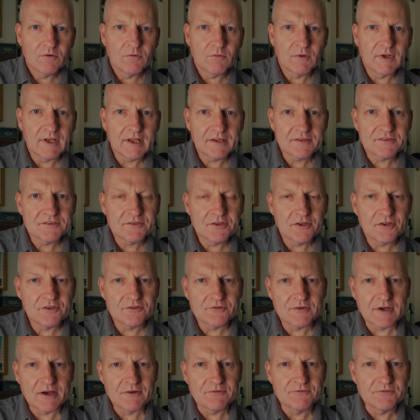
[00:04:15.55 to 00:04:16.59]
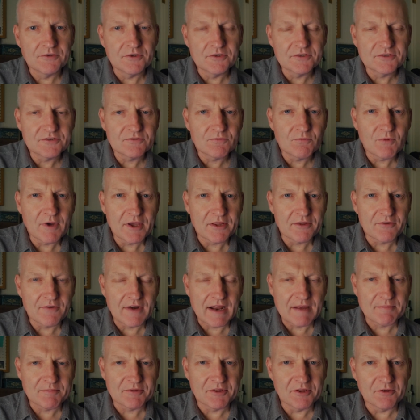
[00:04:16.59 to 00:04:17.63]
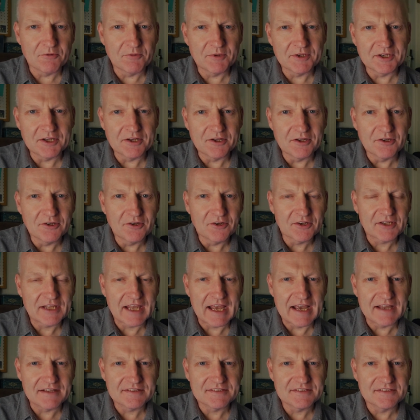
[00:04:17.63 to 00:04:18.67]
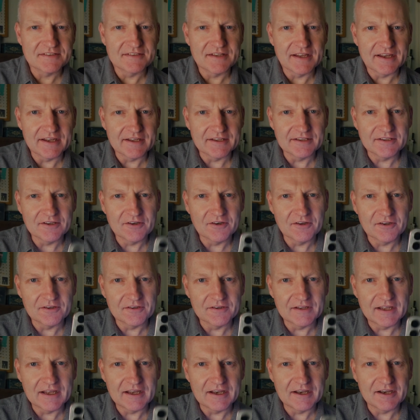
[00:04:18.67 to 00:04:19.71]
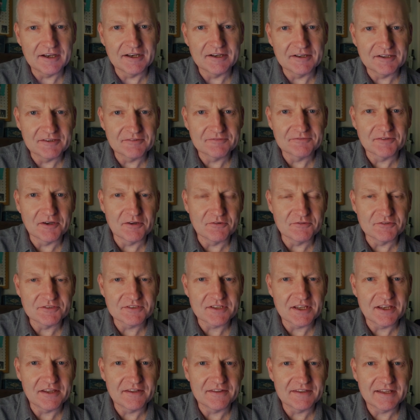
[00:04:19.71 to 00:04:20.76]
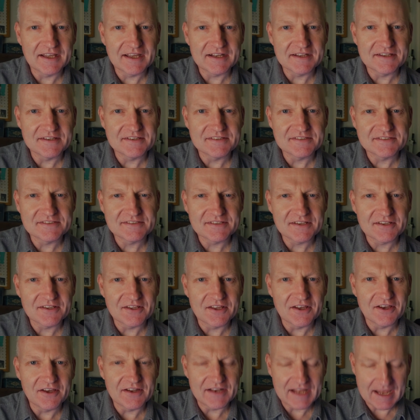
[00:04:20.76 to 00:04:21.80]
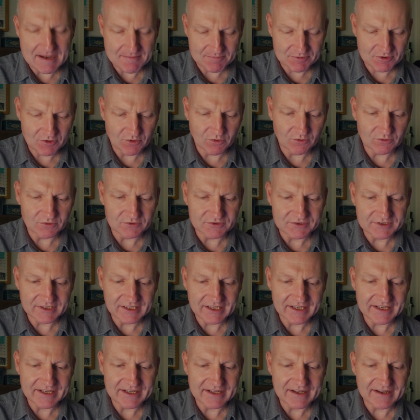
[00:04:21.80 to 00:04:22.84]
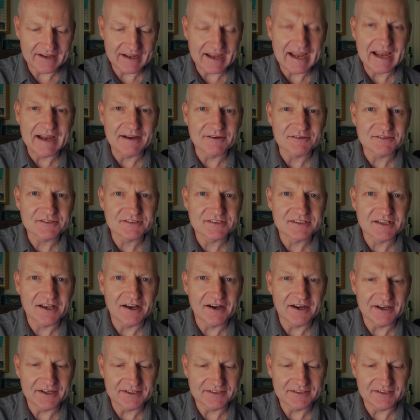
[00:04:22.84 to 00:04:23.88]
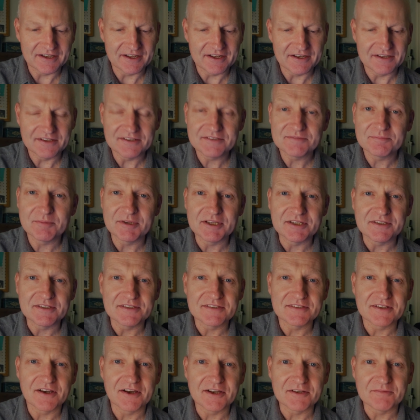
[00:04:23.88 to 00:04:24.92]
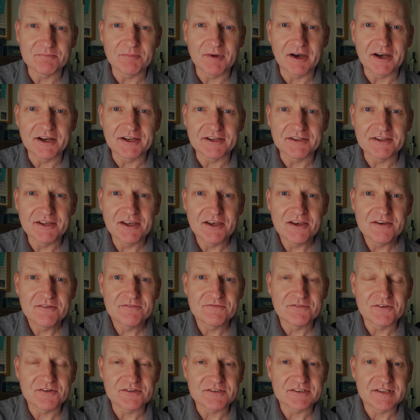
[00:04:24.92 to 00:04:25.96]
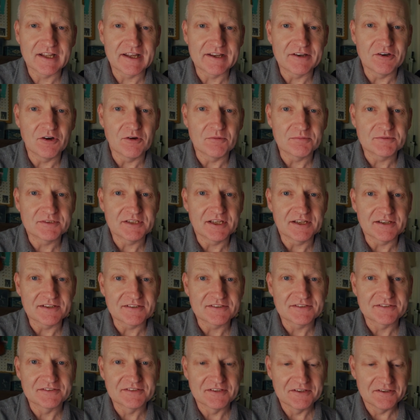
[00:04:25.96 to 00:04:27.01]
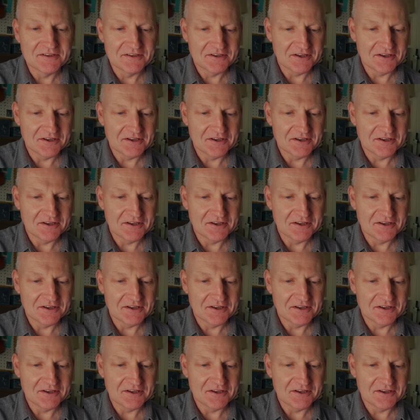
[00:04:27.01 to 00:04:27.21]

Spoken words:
Well, let's turn to our first weather app that we're going to look at today on our phones, and that is an app called Clear Outside, and it's been designed by First Light Optics.